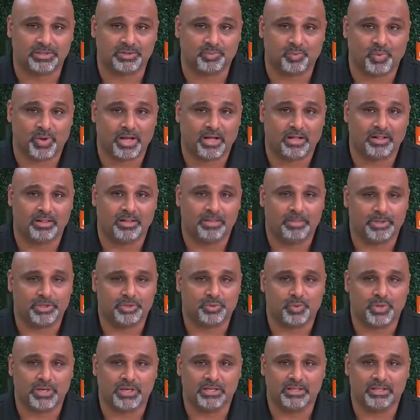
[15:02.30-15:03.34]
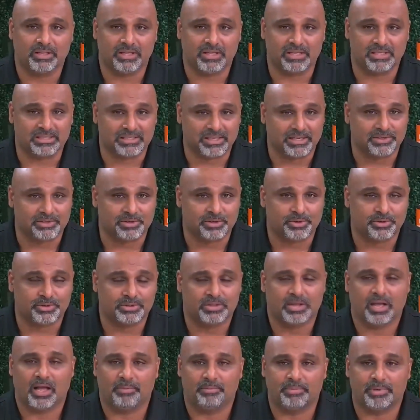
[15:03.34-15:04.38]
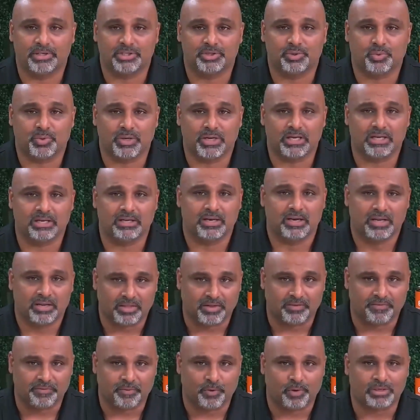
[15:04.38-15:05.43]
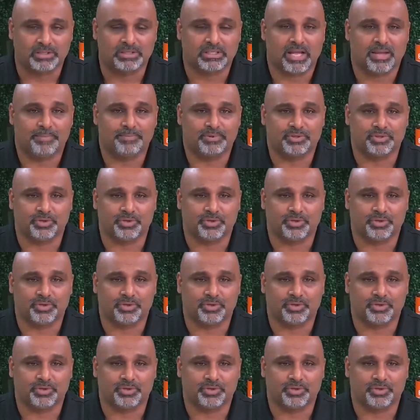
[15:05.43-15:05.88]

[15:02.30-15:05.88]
as well, between the scissors, between the forceps